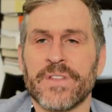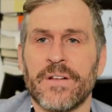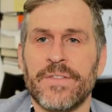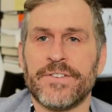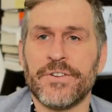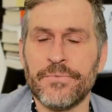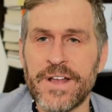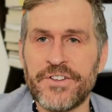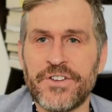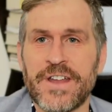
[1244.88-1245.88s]
The
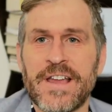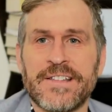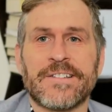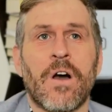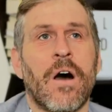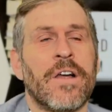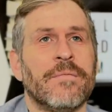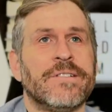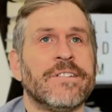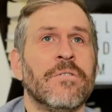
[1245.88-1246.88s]
tuition has gone
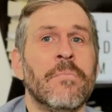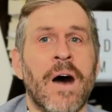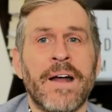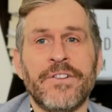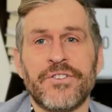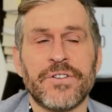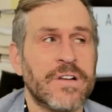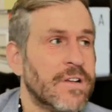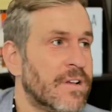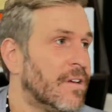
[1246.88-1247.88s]
up so much
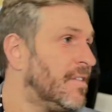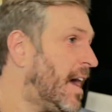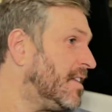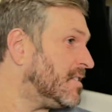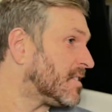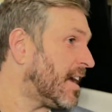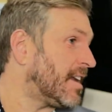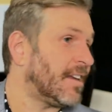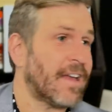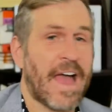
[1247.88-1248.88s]
that it's
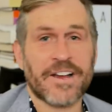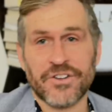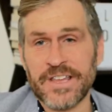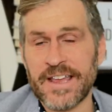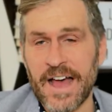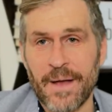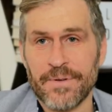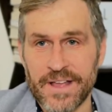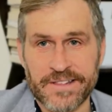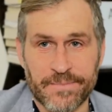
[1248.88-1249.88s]
like actually
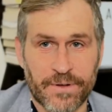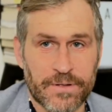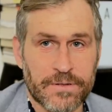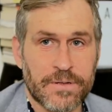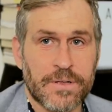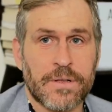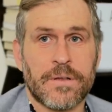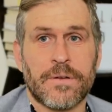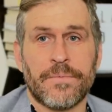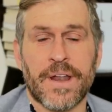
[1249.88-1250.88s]
incomprehensible.
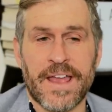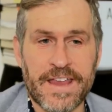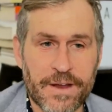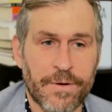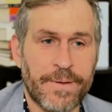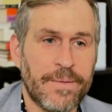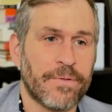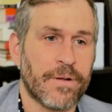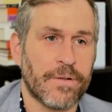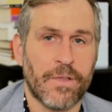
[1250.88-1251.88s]
When I hear what
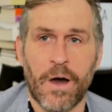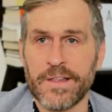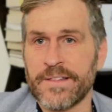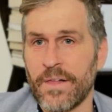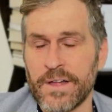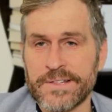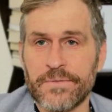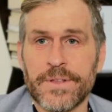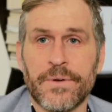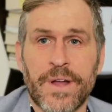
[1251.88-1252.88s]
people are, law
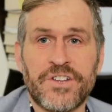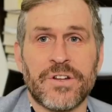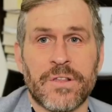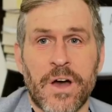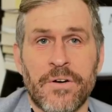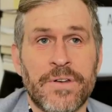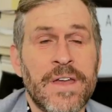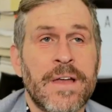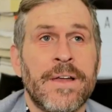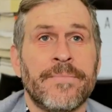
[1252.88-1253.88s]
school tuition alone
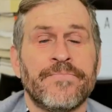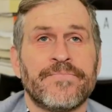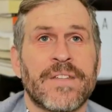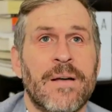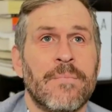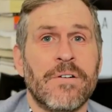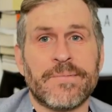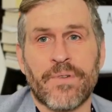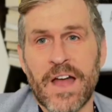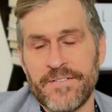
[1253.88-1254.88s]
at
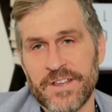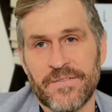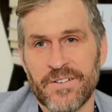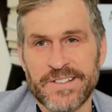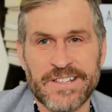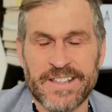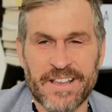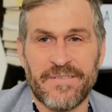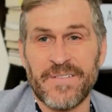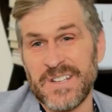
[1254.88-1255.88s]
most private universities is
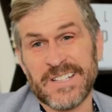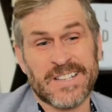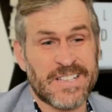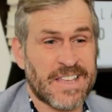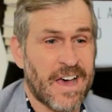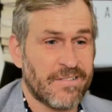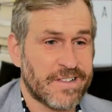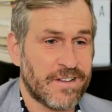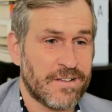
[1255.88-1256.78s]
like $50,000, $60,000.